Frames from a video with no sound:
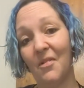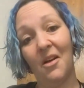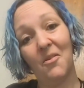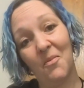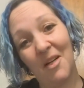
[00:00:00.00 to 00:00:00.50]

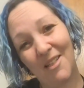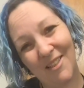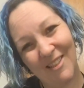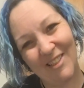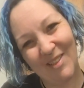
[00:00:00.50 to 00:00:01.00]

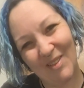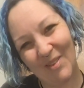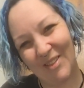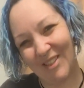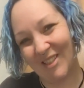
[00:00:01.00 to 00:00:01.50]
Otherwise, let's do
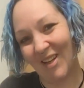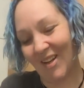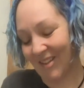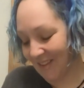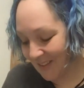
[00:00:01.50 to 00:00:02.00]
this,
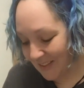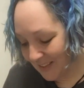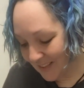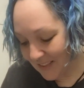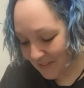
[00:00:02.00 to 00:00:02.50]
y'all.
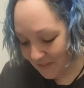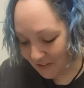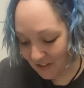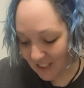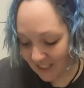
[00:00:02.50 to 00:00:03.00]
You
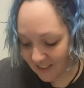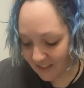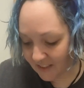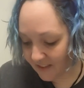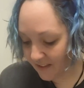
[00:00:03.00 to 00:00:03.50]
can handle
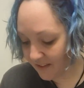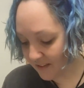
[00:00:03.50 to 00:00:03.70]
it.